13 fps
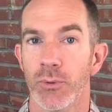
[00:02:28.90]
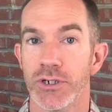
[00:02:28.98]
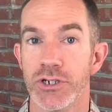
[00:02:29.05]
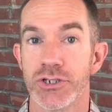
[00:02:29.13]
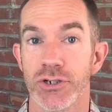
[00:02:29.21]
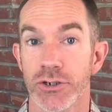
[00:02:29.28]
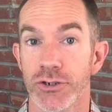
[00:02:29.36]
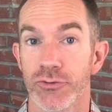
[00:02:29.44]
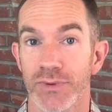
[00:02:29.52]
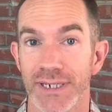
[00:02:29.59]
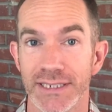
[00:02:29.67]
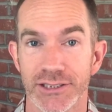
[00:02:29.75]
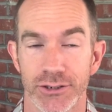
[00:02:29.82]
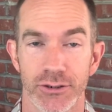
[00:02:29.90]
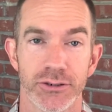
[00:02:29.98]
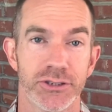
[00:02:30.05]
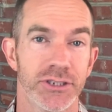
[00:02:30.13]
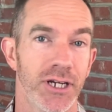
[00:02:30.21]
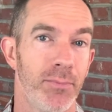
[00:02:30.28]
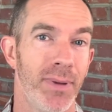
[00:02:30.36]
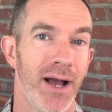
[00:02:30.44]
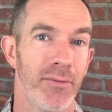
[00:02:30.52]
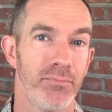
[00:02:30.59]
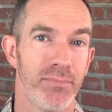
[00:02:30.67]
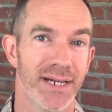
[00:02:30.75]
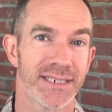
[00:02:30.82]
Now, when you start to research
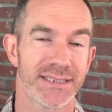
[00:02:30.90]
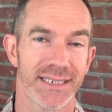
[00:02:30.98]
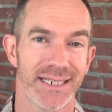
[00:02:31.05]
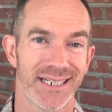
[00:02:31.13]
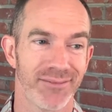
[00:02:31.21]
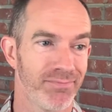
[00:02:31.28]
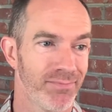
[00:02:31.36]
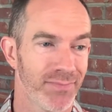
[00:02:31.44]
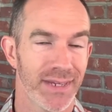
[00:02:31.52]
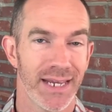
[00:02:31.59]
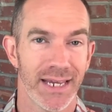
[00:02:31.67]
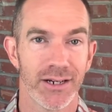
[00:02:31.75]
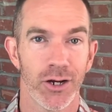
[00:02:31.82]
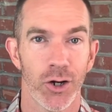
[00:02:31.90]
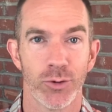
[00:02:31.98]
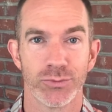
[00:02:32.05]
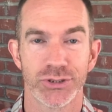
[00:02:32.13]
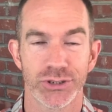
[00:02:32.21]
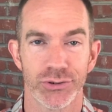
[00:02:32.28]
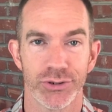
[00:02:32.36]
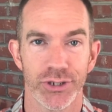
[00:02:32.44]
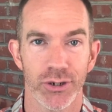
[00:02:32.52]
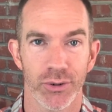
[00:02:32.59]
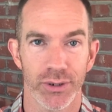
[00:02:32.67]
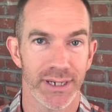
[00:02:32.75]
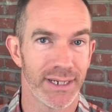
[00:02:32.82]
about mixing in a home
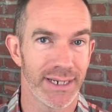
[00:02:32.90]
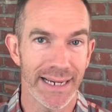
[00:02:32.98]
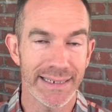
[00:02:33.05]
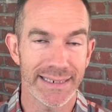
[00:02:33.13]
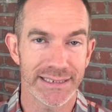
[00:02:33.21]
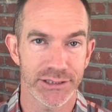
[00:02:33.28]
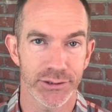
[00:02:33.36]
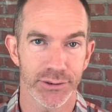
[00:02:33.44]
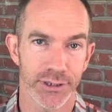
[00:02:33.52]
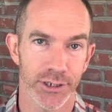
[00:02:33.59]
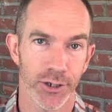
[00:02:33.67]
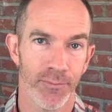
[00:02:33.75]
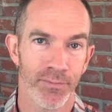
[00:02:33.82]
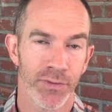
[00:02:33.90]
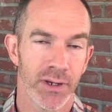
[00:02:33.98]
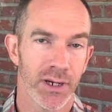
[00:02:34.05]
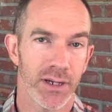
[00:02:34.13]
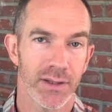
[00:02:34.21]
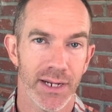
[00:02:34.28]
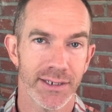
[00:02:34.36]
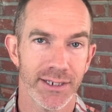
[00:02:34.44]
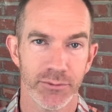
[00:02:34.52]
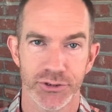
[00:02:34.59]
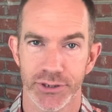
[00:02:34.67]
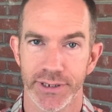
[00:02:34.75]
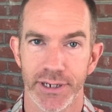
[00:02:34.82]
studio or in any studio, a lot of
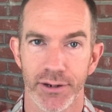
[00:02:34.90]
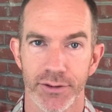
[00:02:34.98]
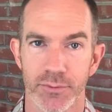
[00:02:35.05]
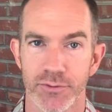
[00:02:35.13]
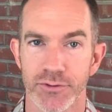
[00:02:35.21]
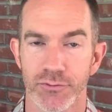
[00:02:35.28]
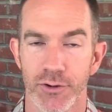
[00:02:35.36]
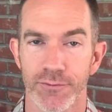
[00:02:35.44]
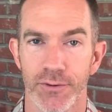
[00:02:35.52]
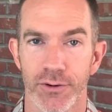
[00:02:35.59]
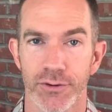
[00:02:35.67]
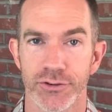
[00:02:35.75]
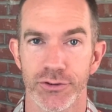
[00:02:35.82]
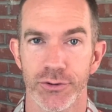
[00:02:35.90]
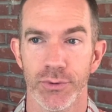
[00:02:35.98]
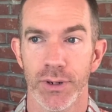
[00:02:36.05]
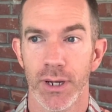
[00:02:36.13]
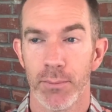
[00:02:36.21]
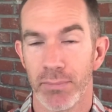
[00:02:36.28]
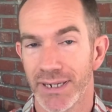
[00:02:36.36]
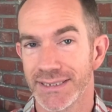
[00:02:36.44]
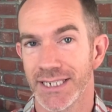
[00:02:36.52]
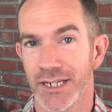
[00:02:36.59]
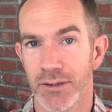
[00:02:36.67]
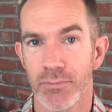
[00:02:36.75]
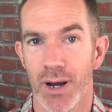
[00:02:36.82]
times you hear them referred to
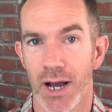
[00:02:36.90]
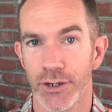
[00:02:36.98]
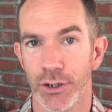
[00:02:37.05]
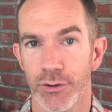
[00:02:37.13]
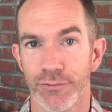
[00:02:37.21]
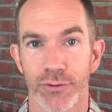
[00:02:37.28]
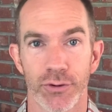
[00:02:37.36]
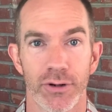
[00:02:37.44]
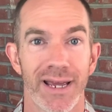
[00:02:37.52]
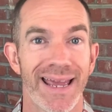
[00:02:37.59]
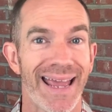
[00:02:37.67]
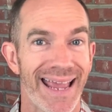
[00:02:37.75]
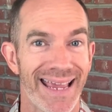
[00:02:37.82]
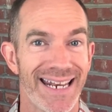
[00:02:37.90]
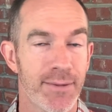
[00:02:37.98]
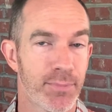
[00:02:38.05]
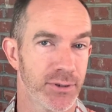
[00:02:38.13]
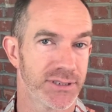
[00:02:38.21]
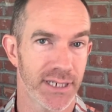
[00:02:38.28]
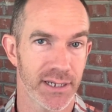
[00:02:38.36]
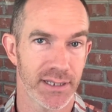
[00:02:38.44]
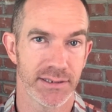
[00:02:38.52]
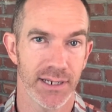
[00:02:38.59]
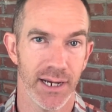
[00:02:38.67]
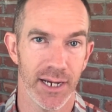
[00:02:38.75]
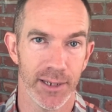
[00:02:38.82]
mixing in mono for 80% of
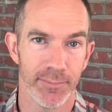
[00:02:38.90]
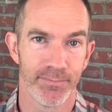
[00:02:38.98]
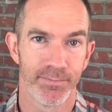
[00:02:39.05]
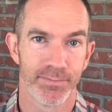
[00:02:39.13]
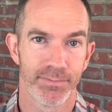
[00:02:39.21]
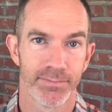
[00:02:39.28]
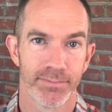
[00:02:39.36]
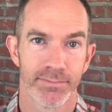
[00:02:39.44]
the time.